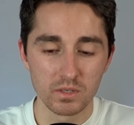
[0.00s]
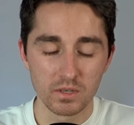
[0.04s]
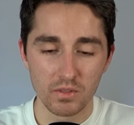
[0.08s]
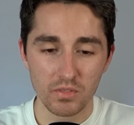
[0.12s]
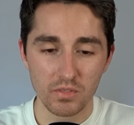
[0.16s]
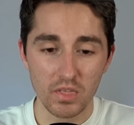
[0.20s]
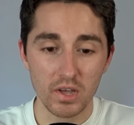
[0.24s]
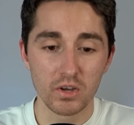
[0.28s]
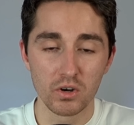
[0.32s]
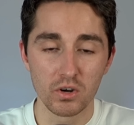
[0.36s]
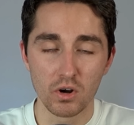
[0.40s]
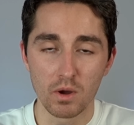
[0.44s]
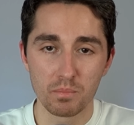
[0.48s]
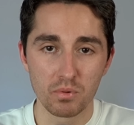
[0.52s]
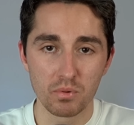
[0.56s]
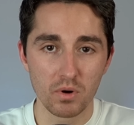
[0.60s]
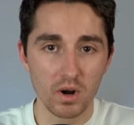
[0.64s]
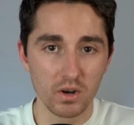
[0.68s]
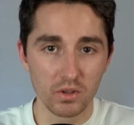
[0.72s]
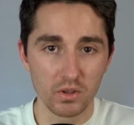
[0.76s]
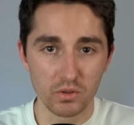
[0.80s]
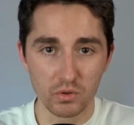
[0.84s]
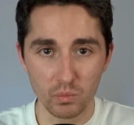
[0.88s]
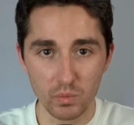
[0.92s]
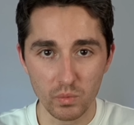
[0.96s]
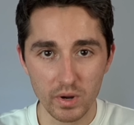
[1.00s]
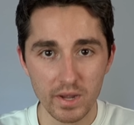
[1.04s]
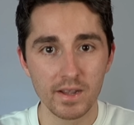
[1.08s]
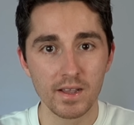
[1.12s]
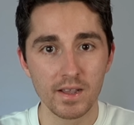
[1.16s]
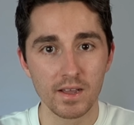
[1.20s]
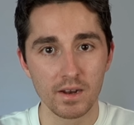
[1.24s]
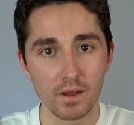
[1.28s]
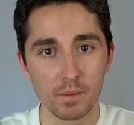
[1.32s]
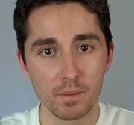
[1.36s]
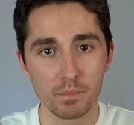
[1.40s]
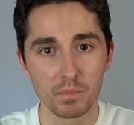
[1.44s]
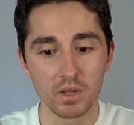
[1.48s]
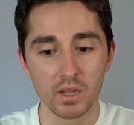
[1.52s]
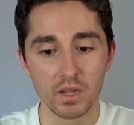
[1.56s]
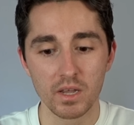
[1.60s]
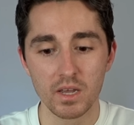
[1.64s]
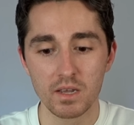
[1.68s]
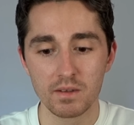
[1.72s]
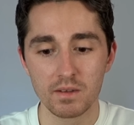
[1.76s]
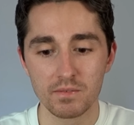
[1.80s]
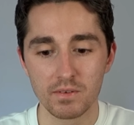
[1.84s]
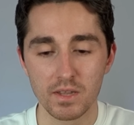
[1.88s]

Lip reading: They can operate on the weekend, I believe.